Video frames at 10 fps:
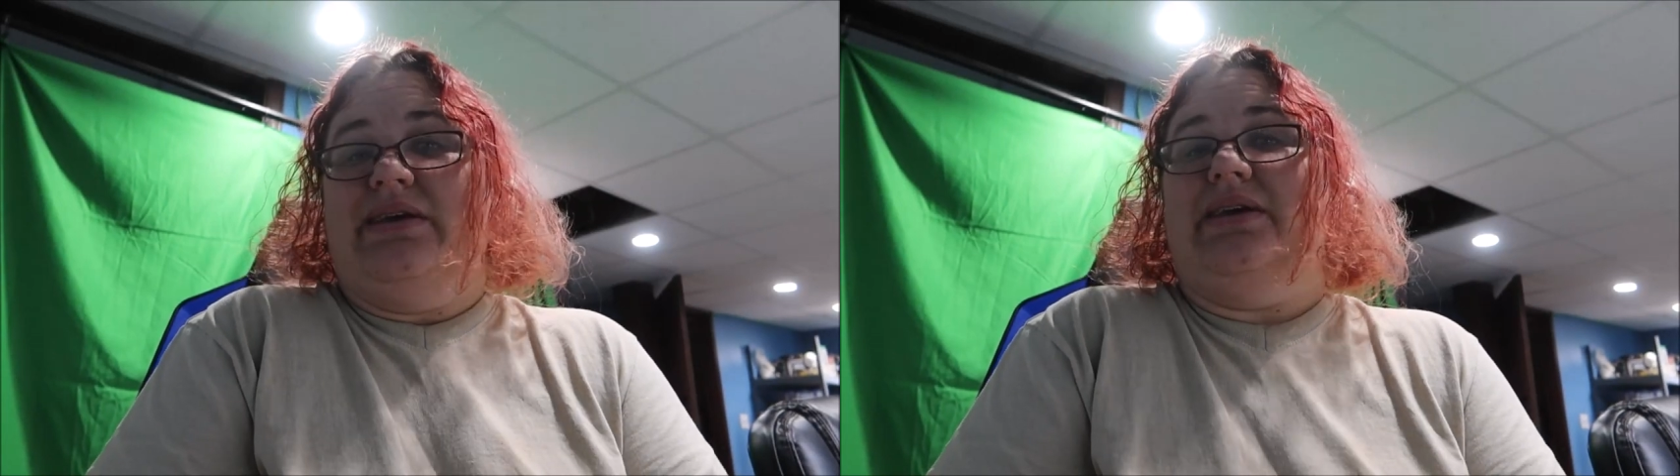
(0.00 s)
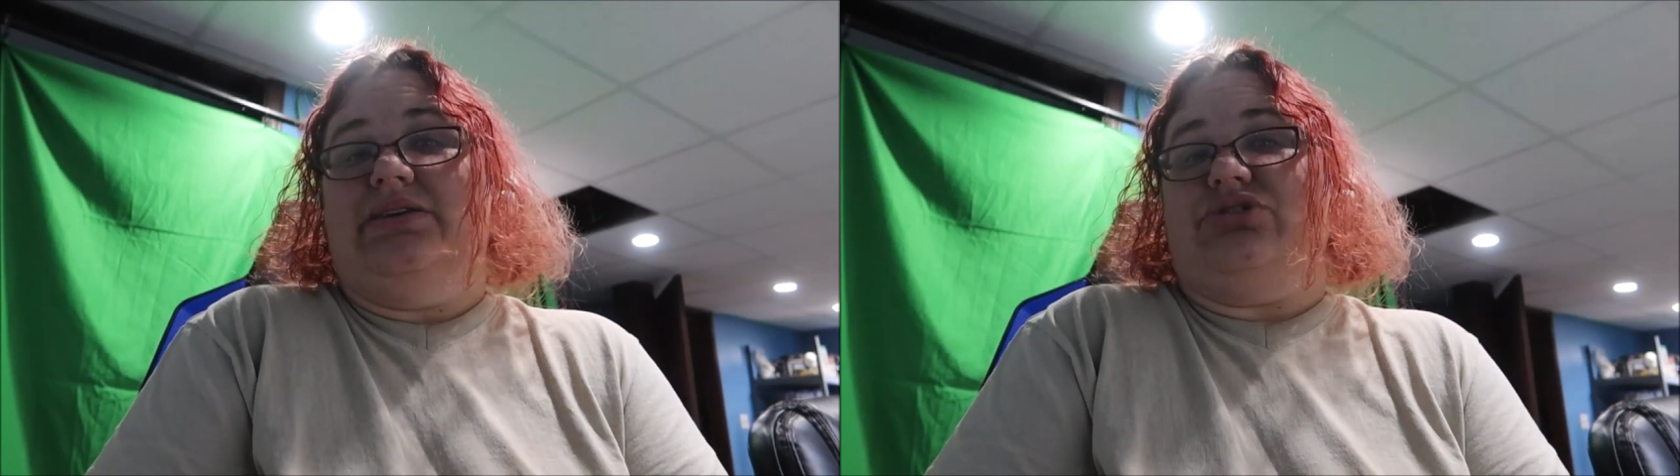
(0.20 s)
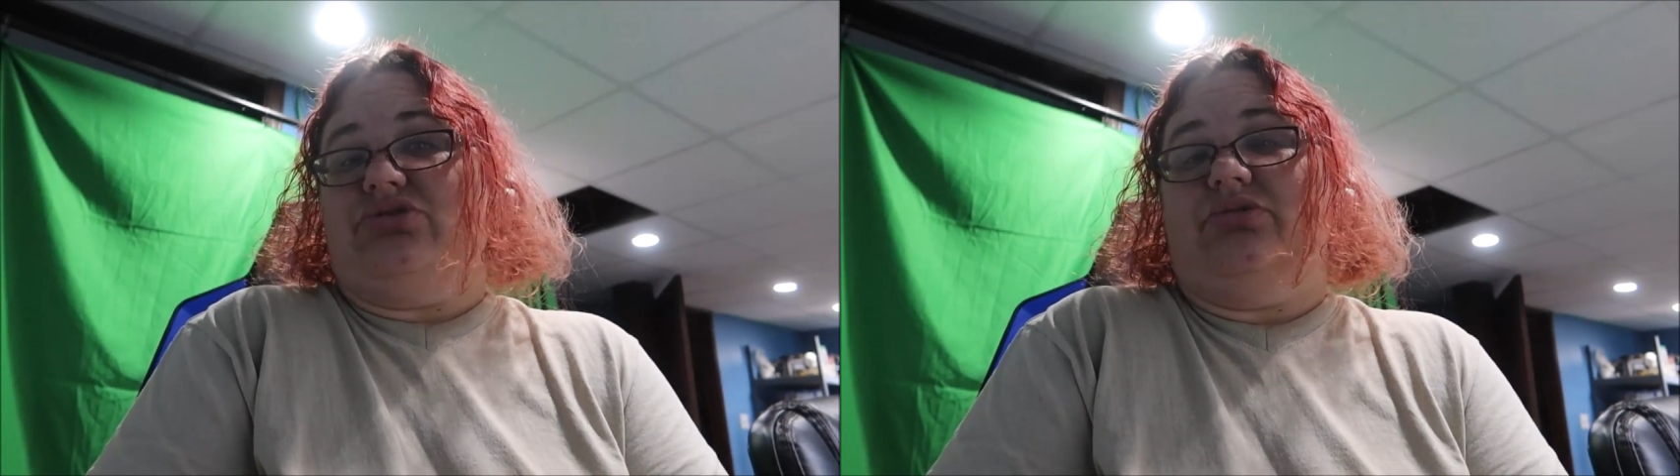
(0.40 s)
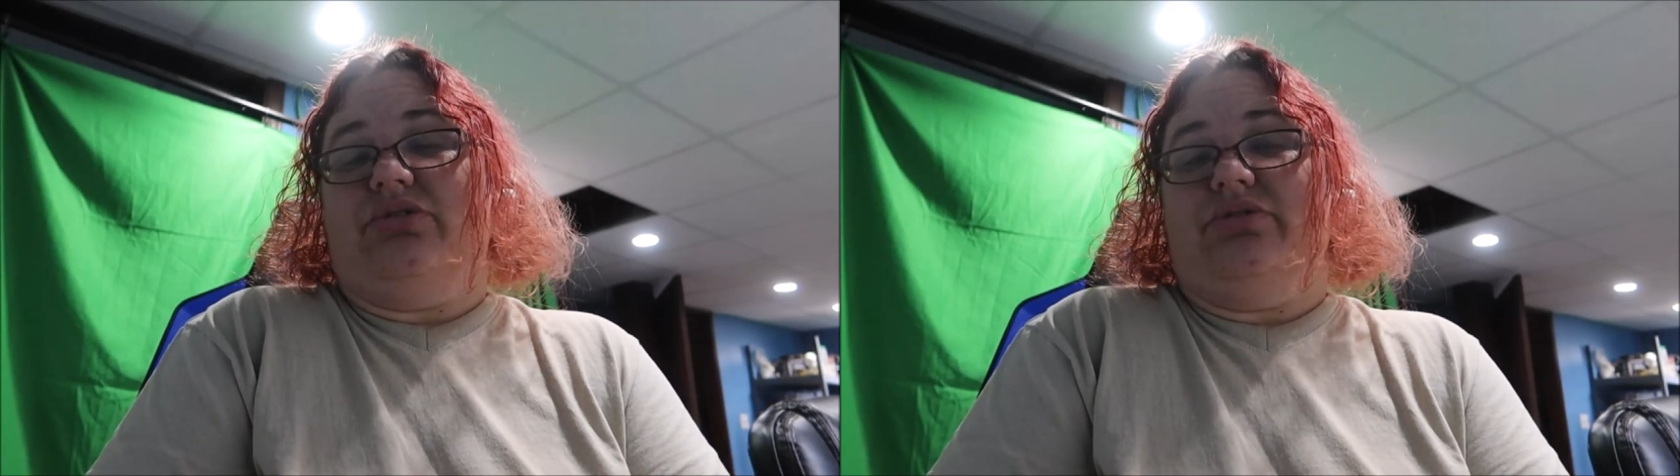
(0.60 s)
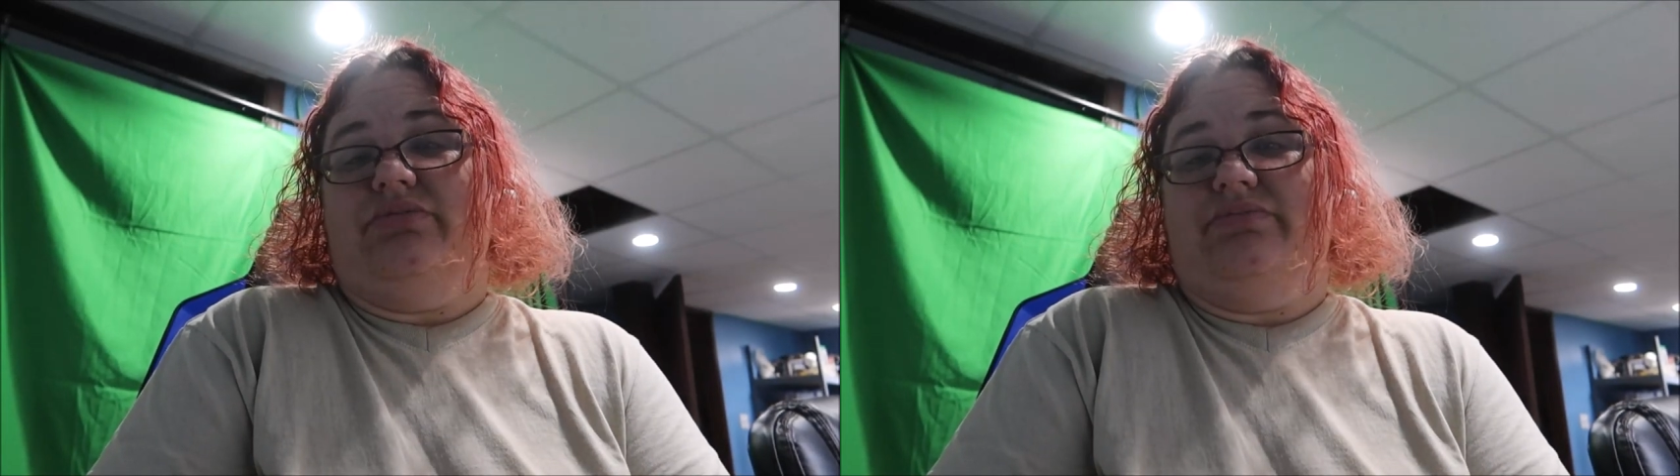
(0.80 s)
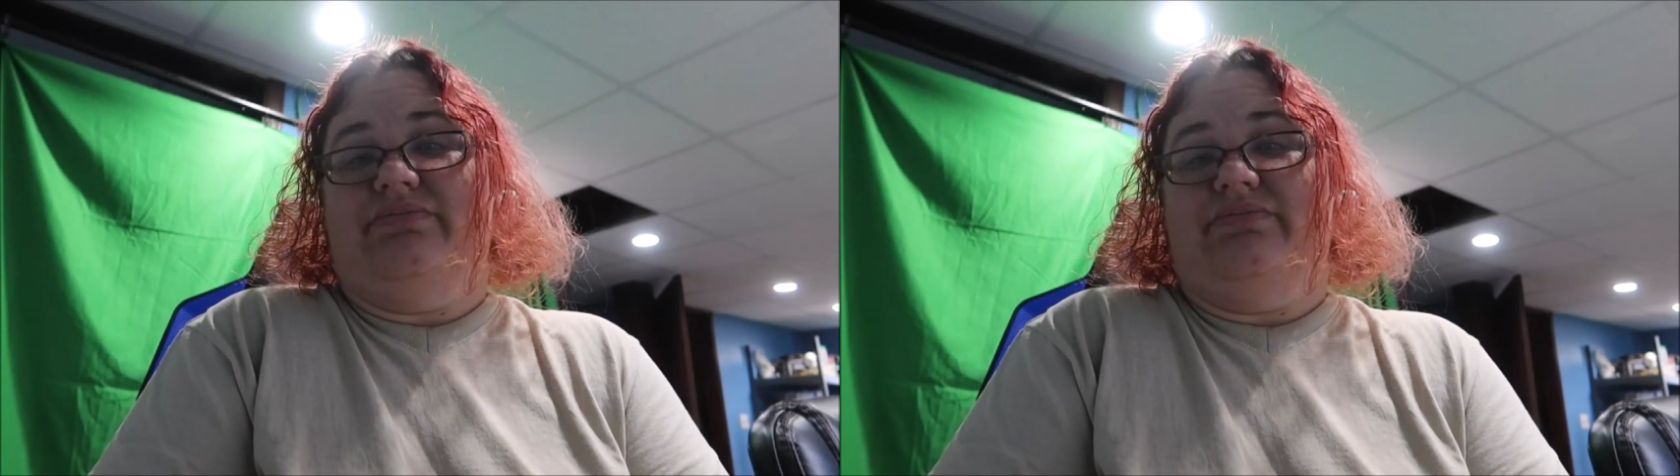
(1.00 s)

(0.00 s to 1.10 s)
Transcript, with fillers: In short,